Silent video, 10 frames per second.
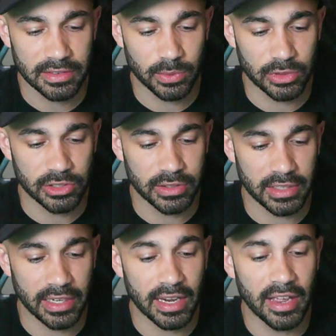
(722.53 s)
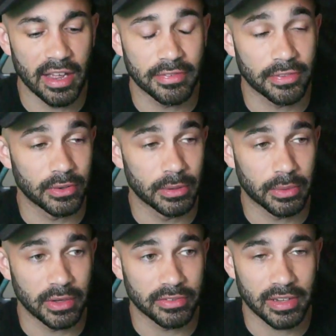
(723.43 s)
We're shooting at
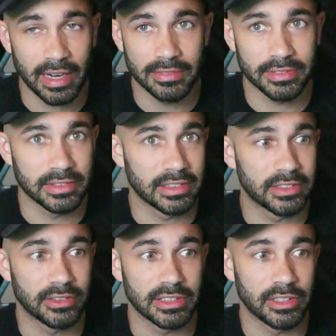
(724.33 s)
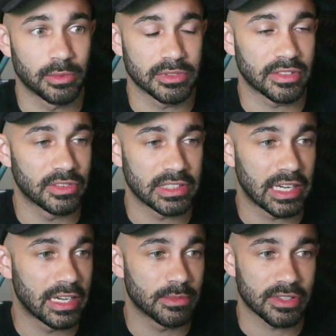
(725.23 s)
f3.5 literally almost every
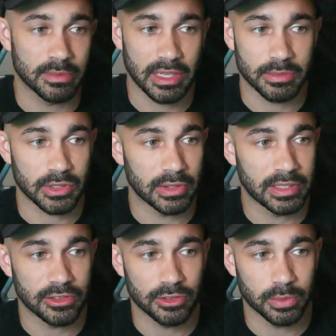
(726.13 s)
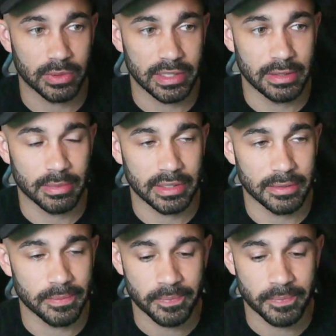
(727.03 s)
time. Sometimes I'll go down to 2.8, but